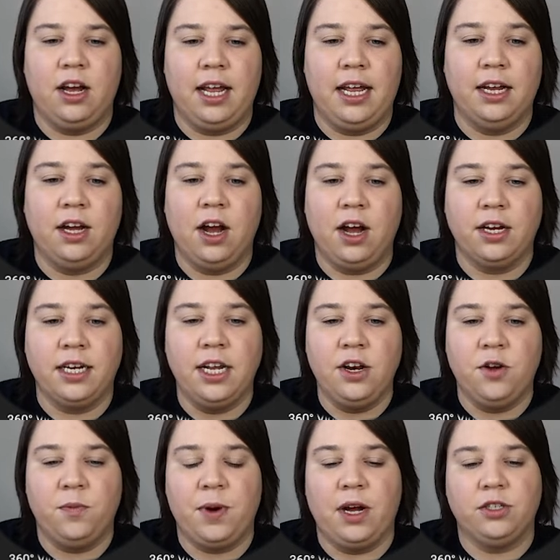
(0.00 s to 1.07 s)

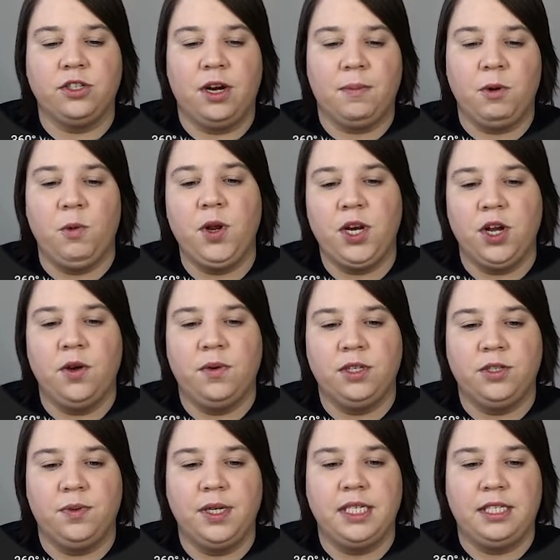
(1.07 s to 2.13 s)
incognito browser, I'm going to go
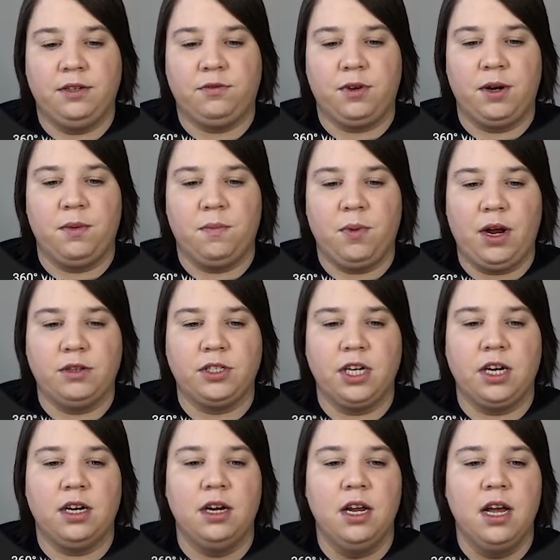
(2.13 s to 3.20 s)
into a different
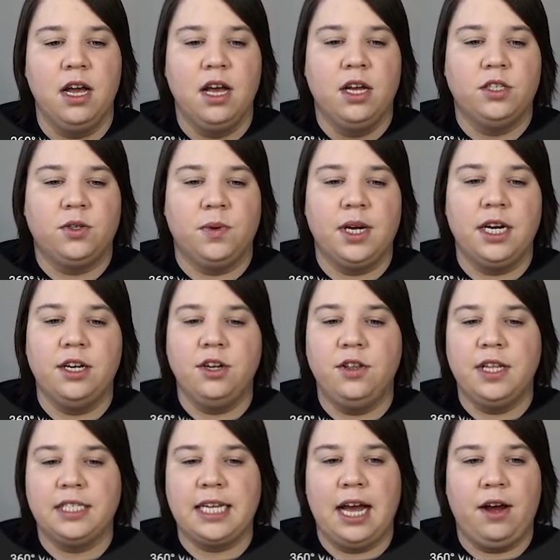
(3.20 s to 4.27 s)
browser. So we're going to do
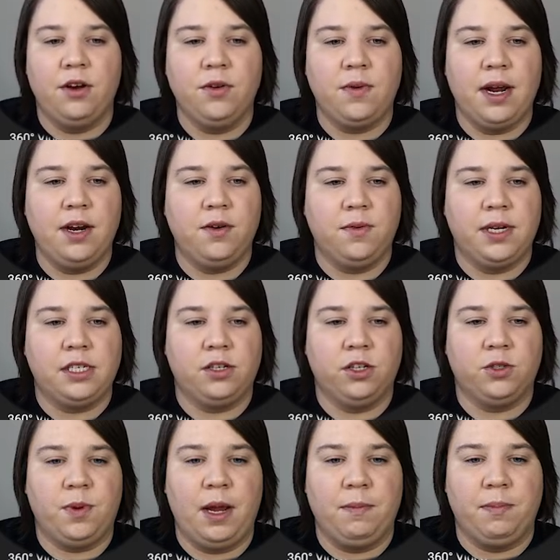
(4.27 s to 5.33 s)
this how to write a
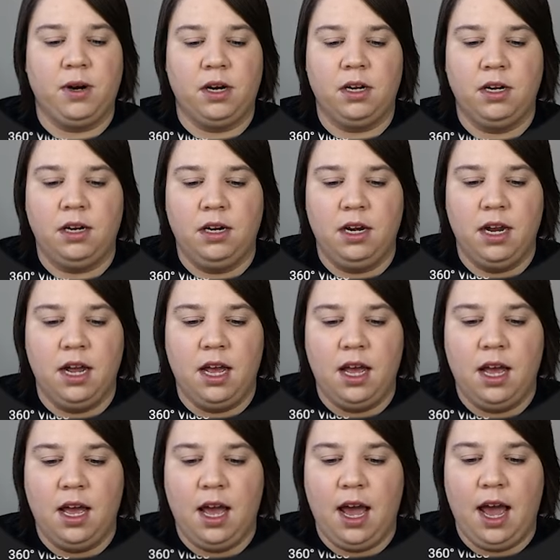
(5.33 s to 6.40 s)
research paper.
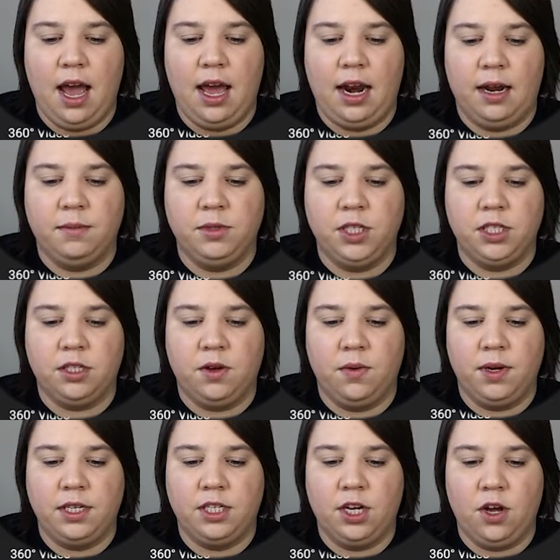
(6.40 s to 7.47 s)
And I'm just
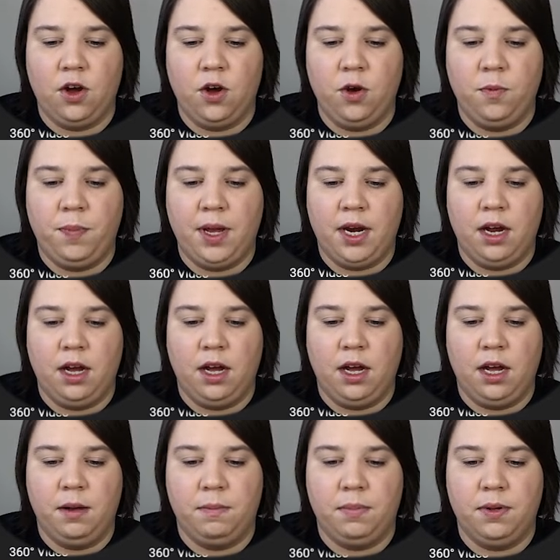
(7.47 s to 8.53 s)
going to open
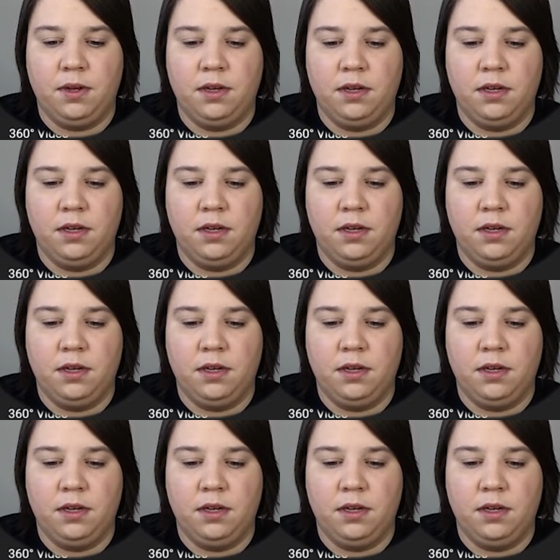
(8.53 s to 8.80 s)
up